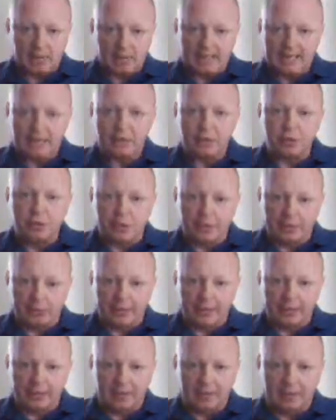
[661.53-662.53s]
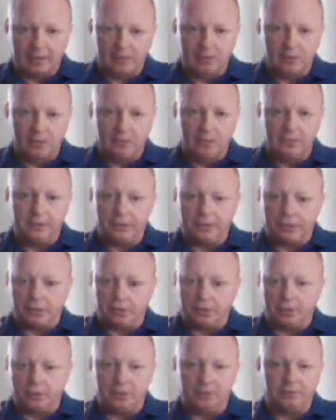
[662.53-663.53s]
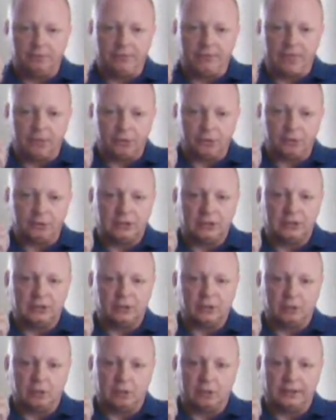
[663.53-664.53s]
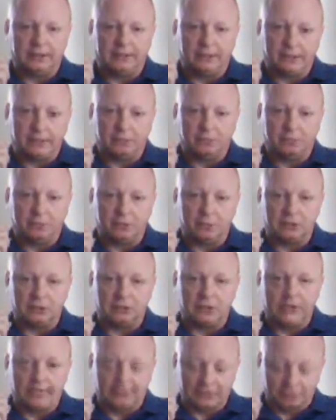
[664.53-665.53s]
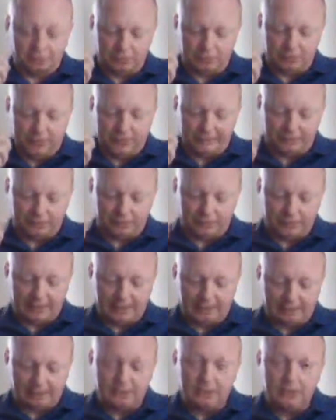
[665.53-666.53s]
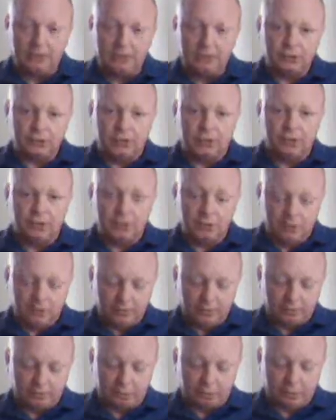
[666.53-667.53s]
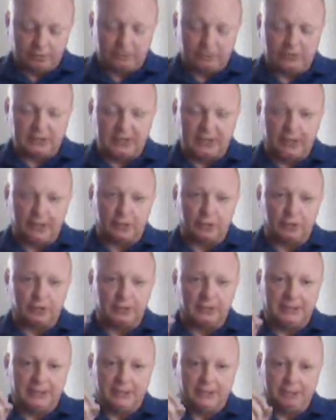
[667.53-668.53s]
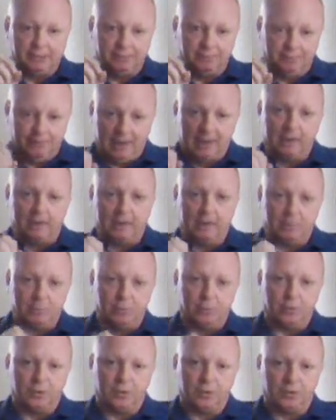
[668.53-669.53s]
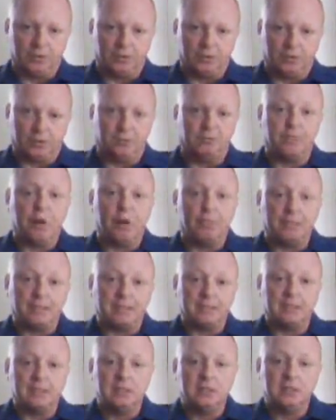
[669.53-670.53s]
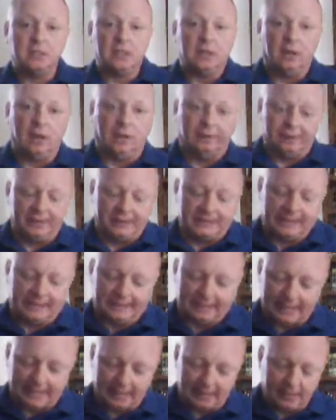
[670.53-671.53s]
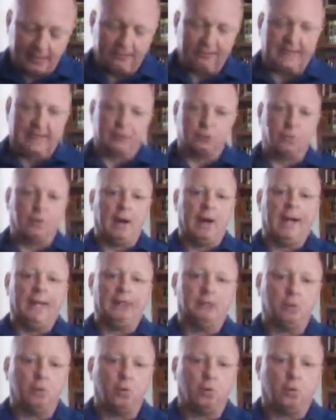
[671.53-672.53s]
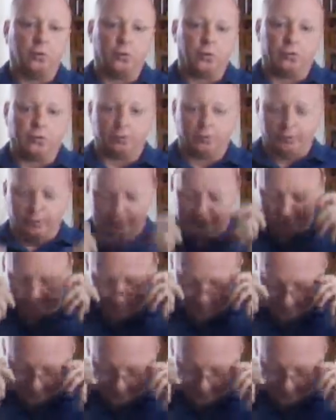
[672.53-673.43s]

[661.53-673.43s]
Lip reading: on a third grade level, then you're going to find yourself struggling to get through this class with passing grades. So, the surface errors is a very important component of this essay. That's why it's a quarter of the grade.